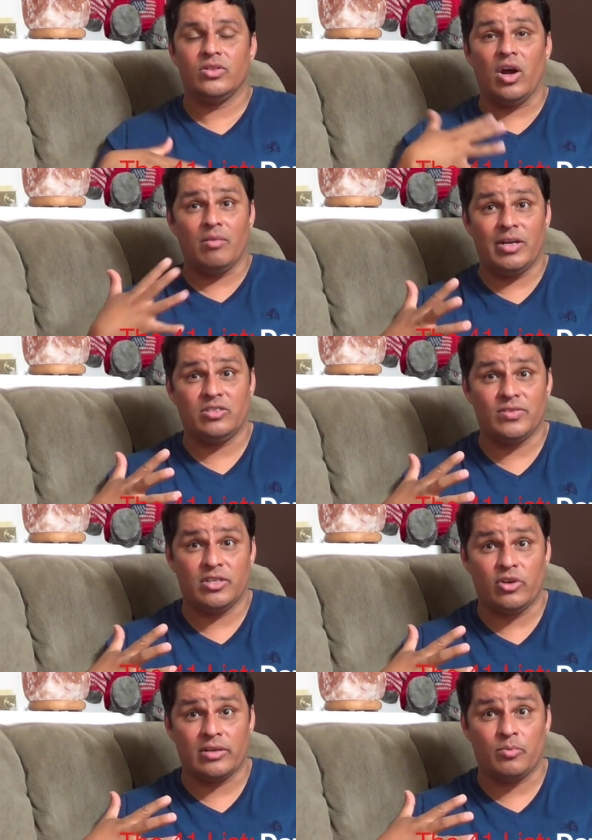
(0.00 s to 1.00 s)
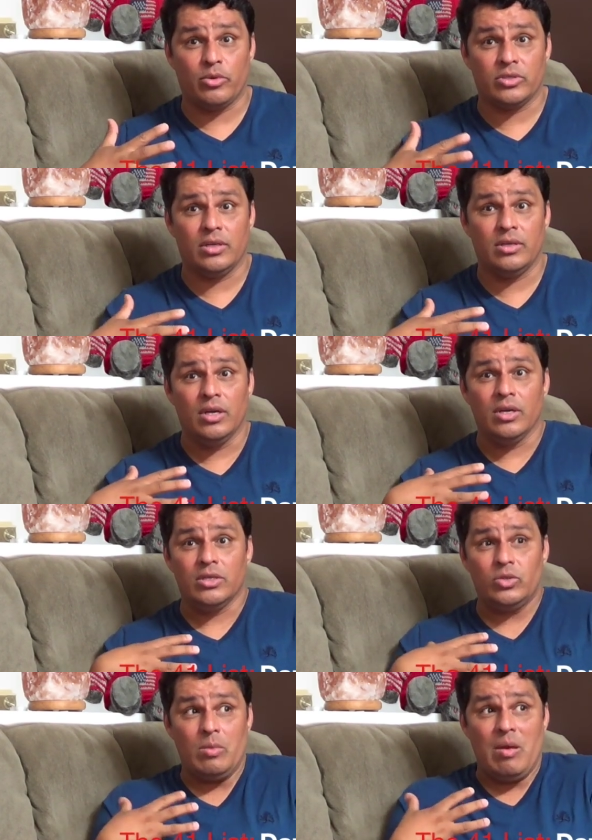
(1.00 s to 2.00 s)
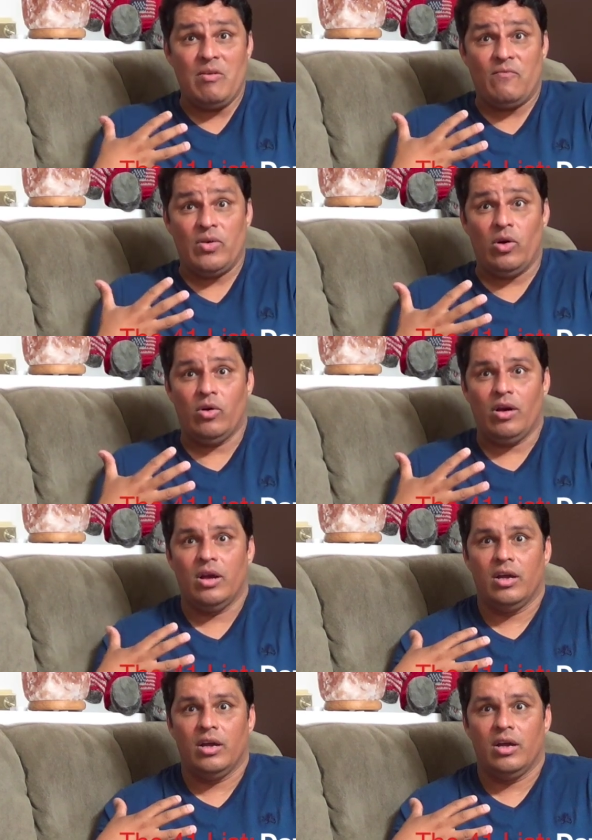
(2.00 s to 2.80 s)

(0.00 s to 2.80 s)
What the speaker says: thought of myself as an attractive person, so it made me feel,